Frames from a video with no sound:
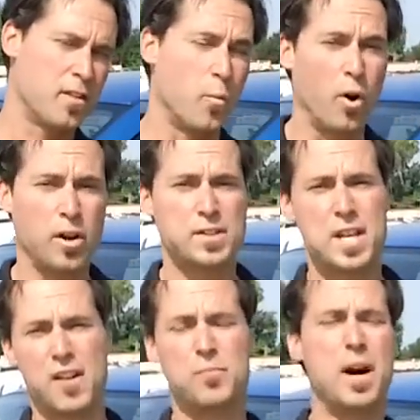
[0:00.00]
The word
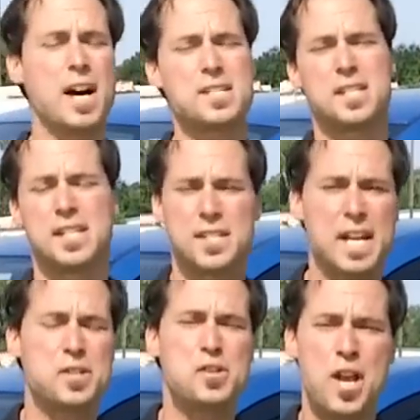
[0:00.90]
itself, Mazda, is
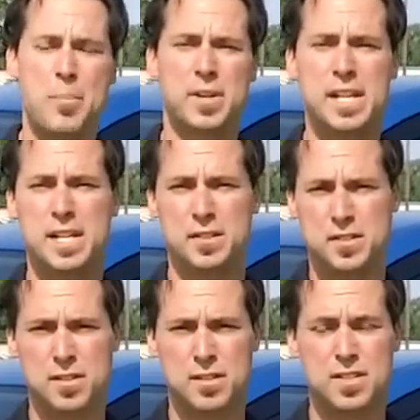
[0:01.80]
ancient
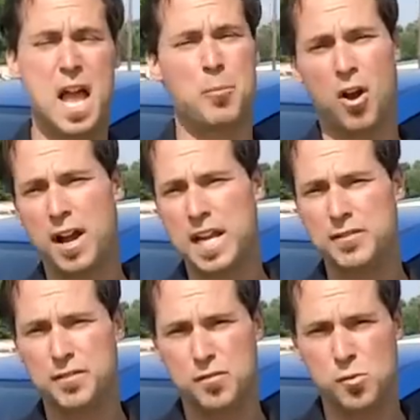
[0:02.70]
Japanese, samurai
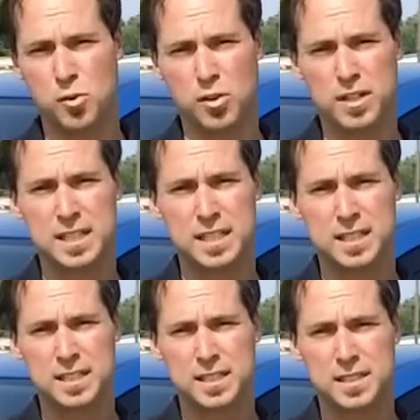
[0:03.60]
even, for
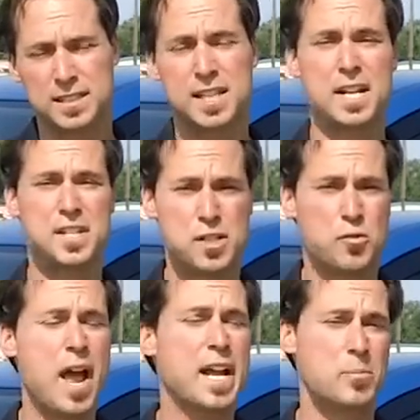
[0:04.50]
sexy
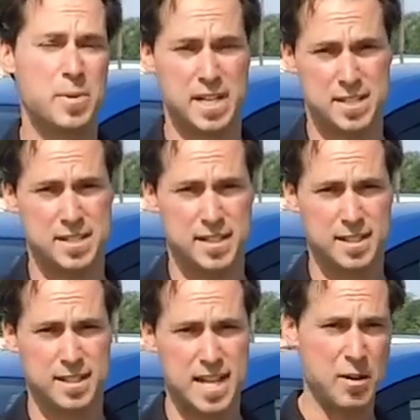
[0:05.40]
dragon beast.
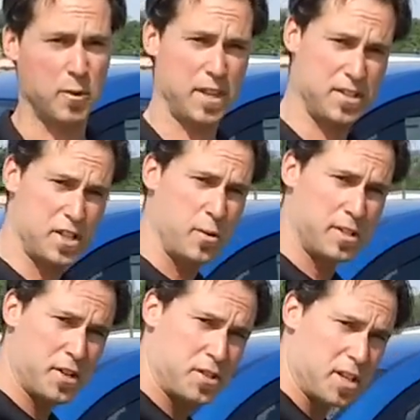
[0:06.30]
And with this new
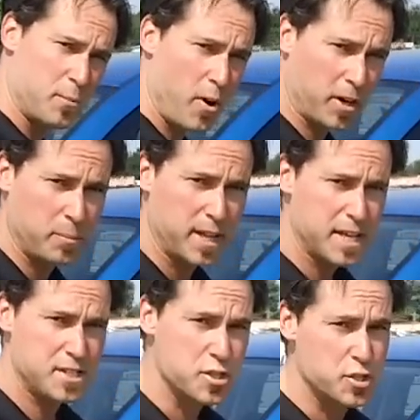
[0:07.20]
addition to the
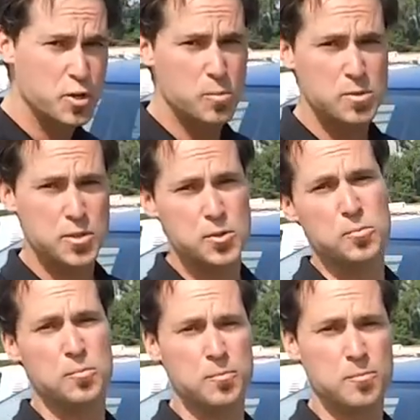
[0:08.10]
marketplace, Zoom
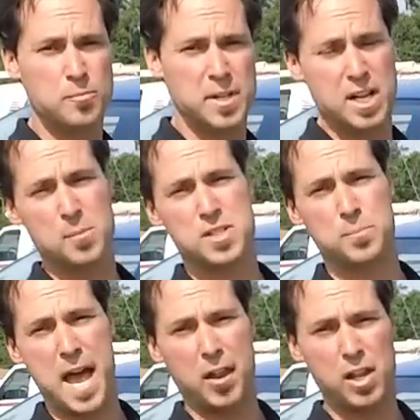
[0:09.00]
Zoom becomes
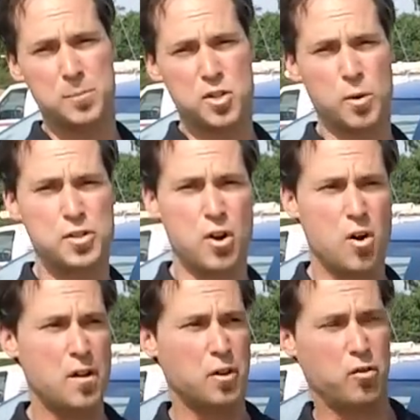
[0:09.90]
the battle hymn to which
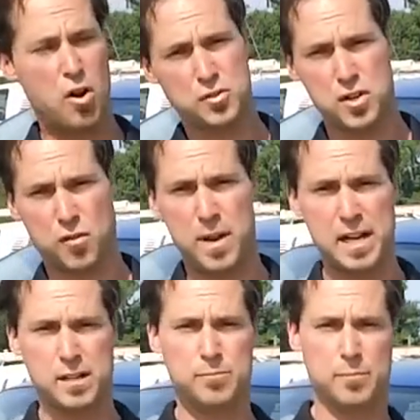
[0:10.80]
all other crossover
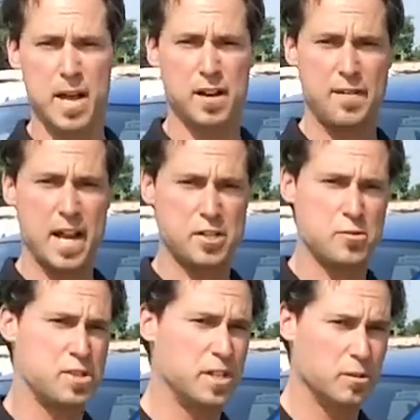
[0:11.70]

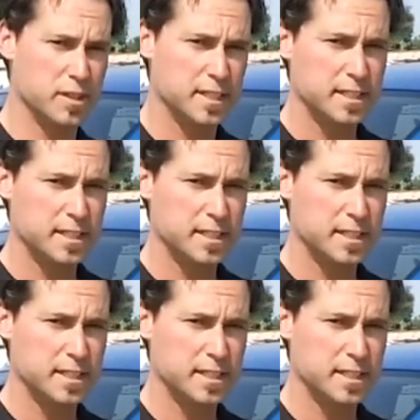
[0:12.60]
manufacturers yield.